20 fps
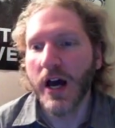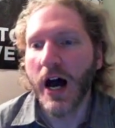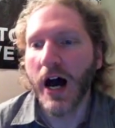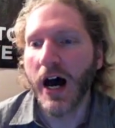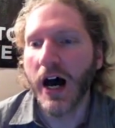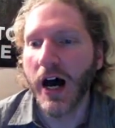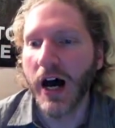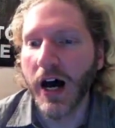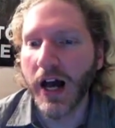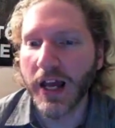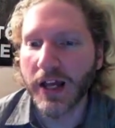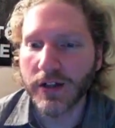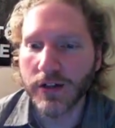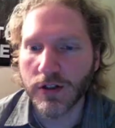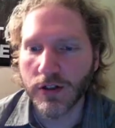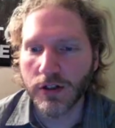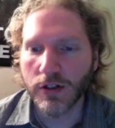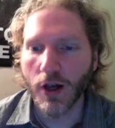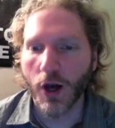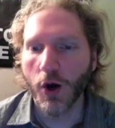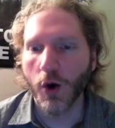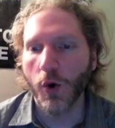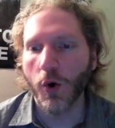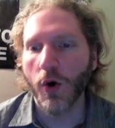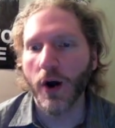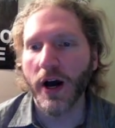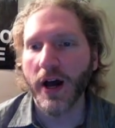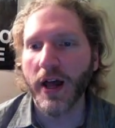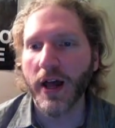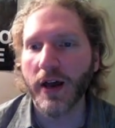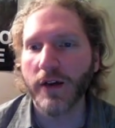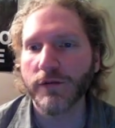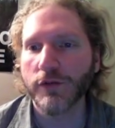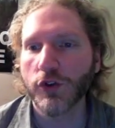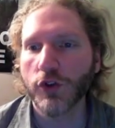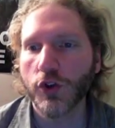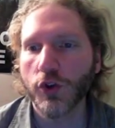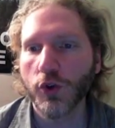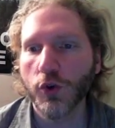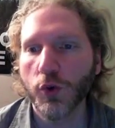And so I
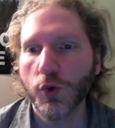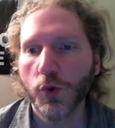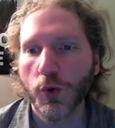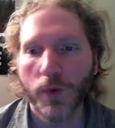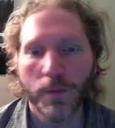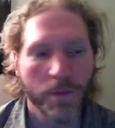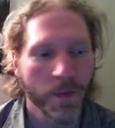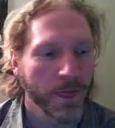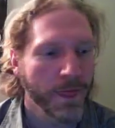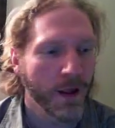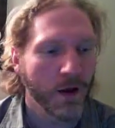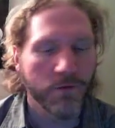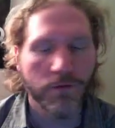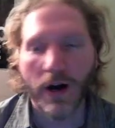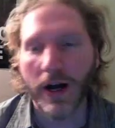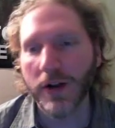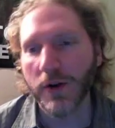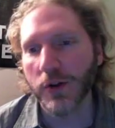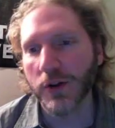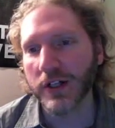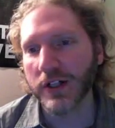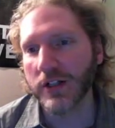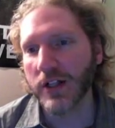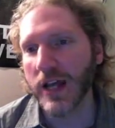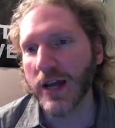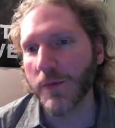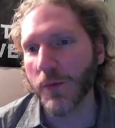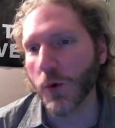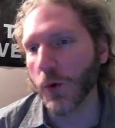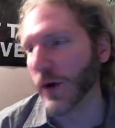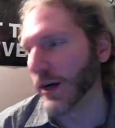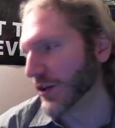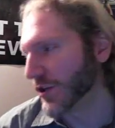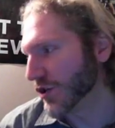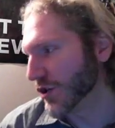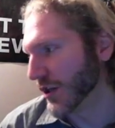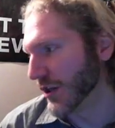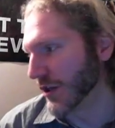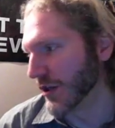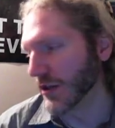have two final exam
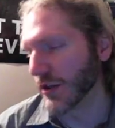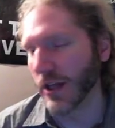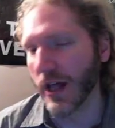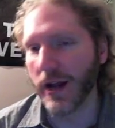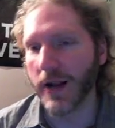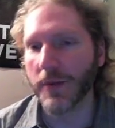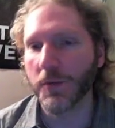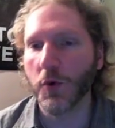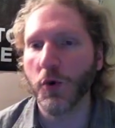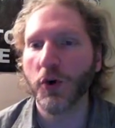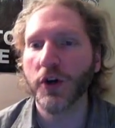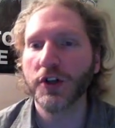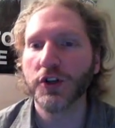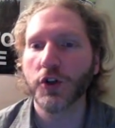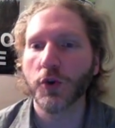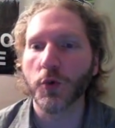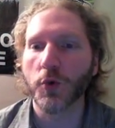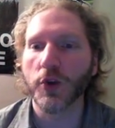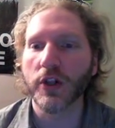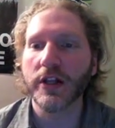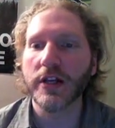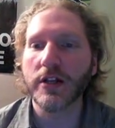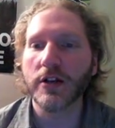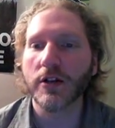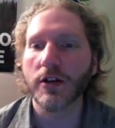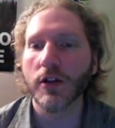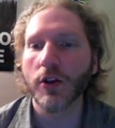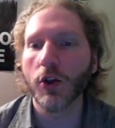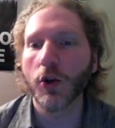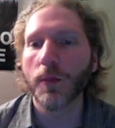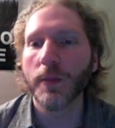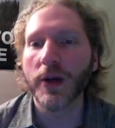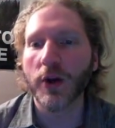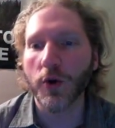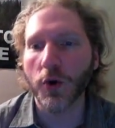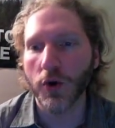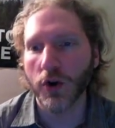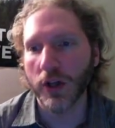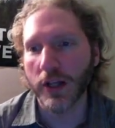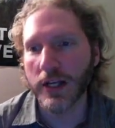questions that I'm going to release a little
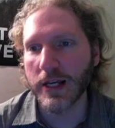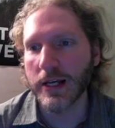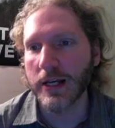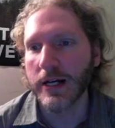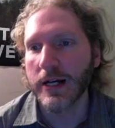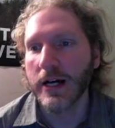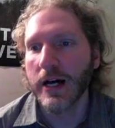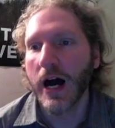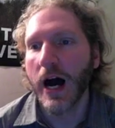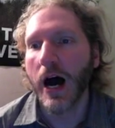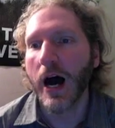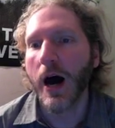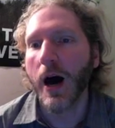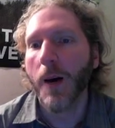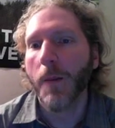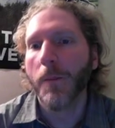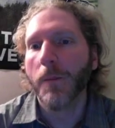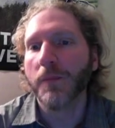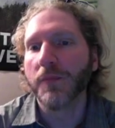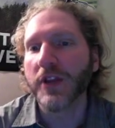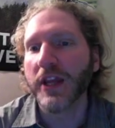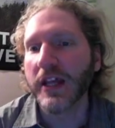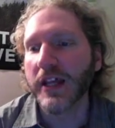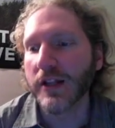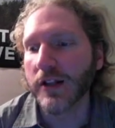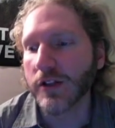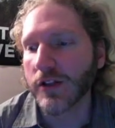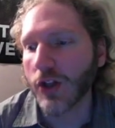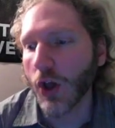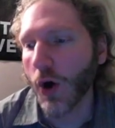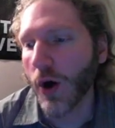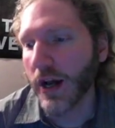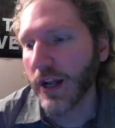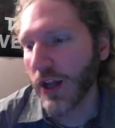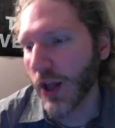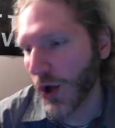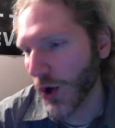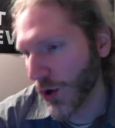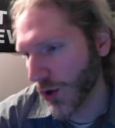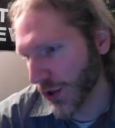bit early. And so
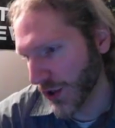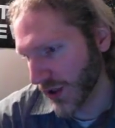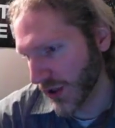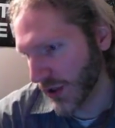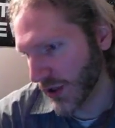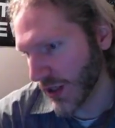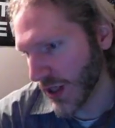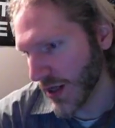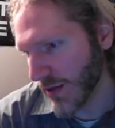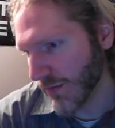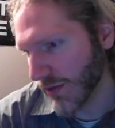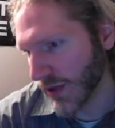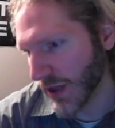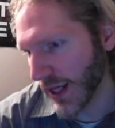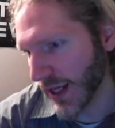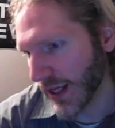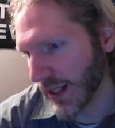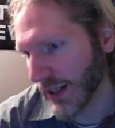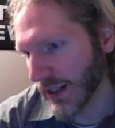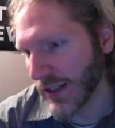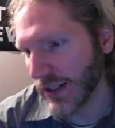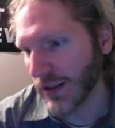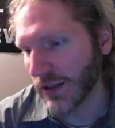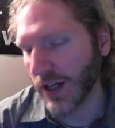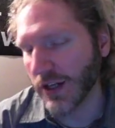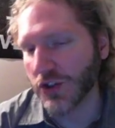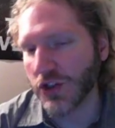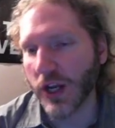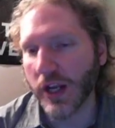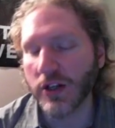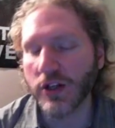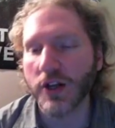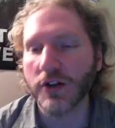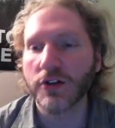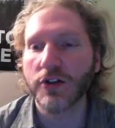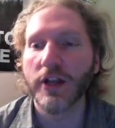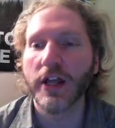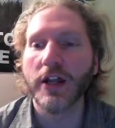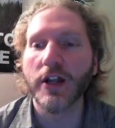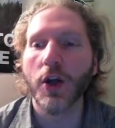I know it seems like, at least I checked
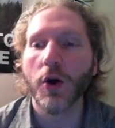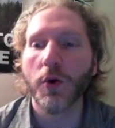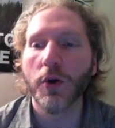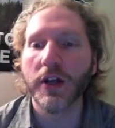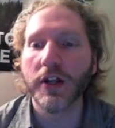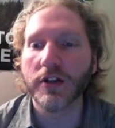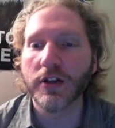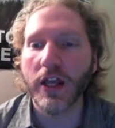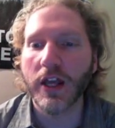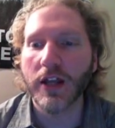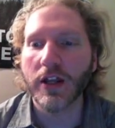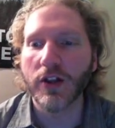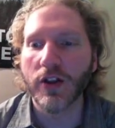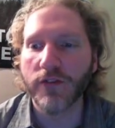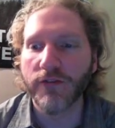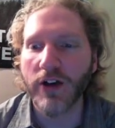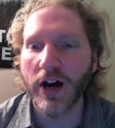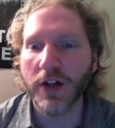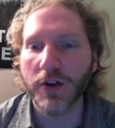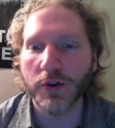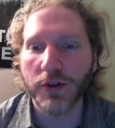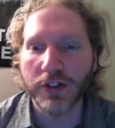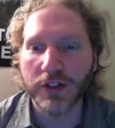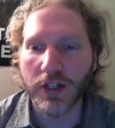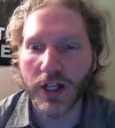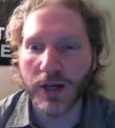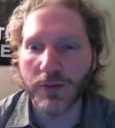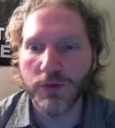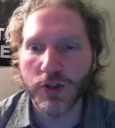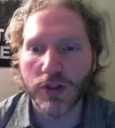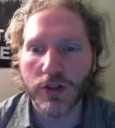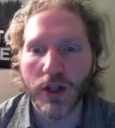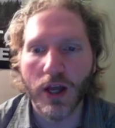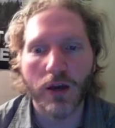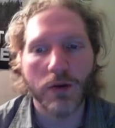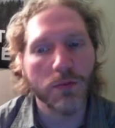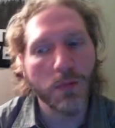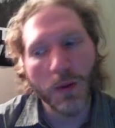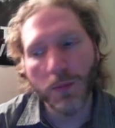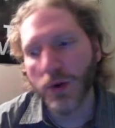yesterday, no one has taken the final exam just
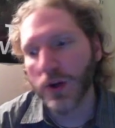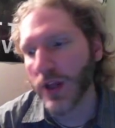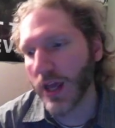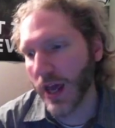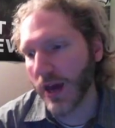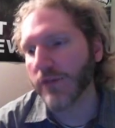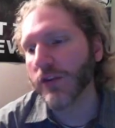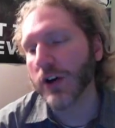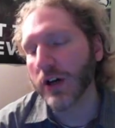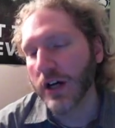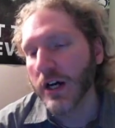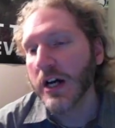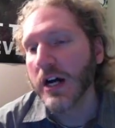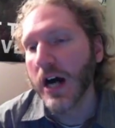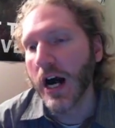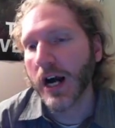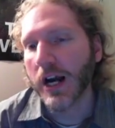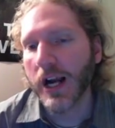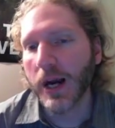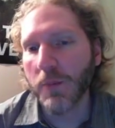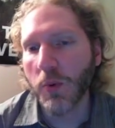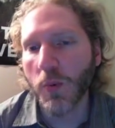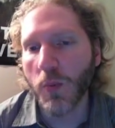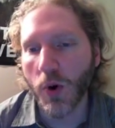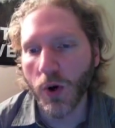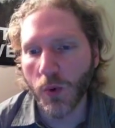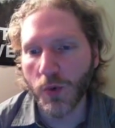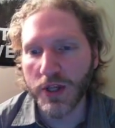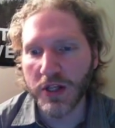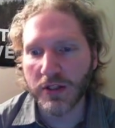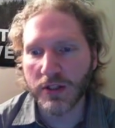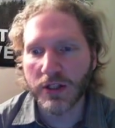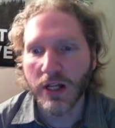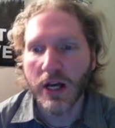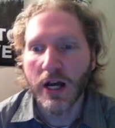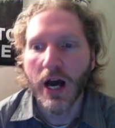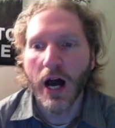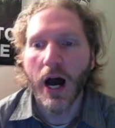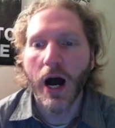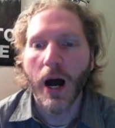yet. Remember, you have a couple more weeks,
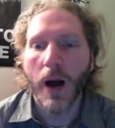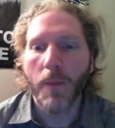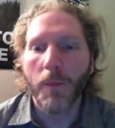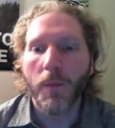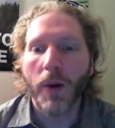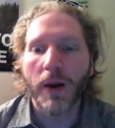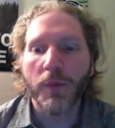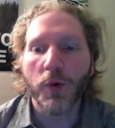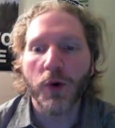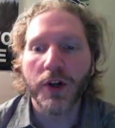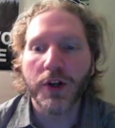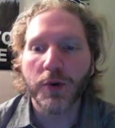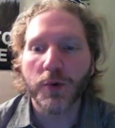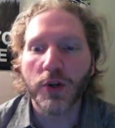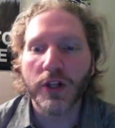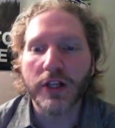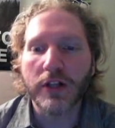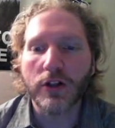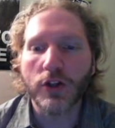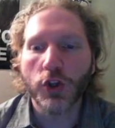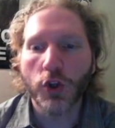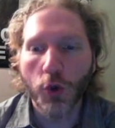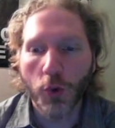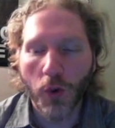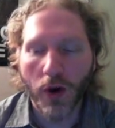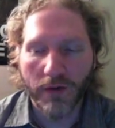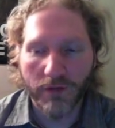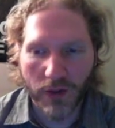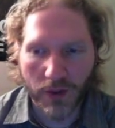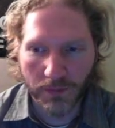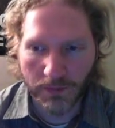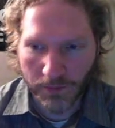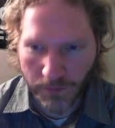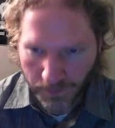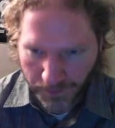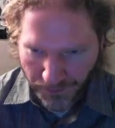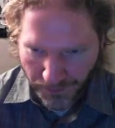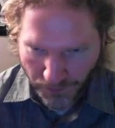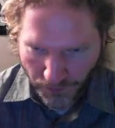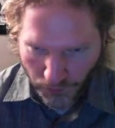but I'm going to release two of them